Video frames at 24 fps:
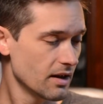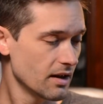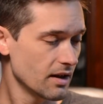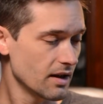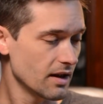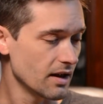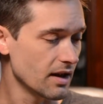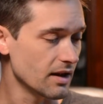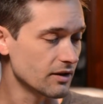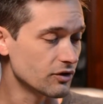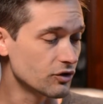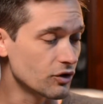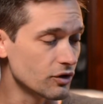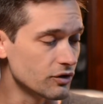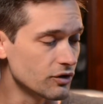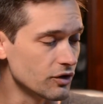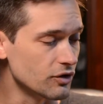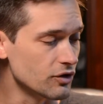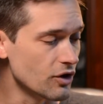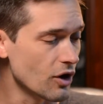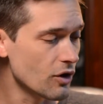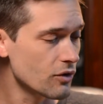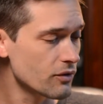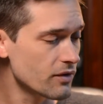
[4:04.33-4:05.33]
it's good to
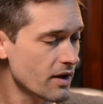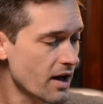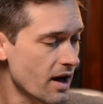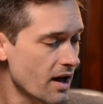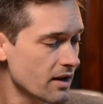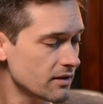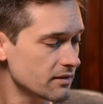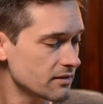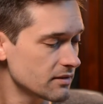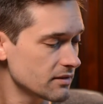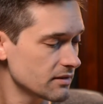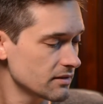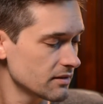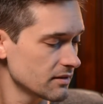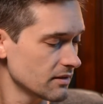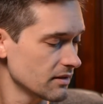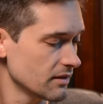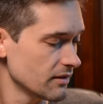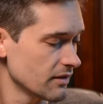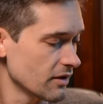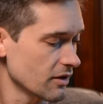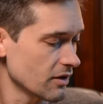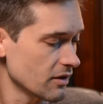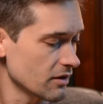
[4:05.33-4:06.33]
know that.
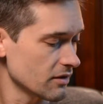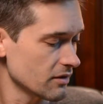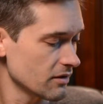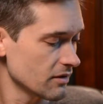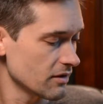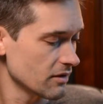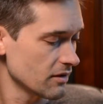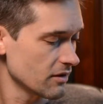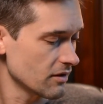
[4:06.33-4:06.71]
There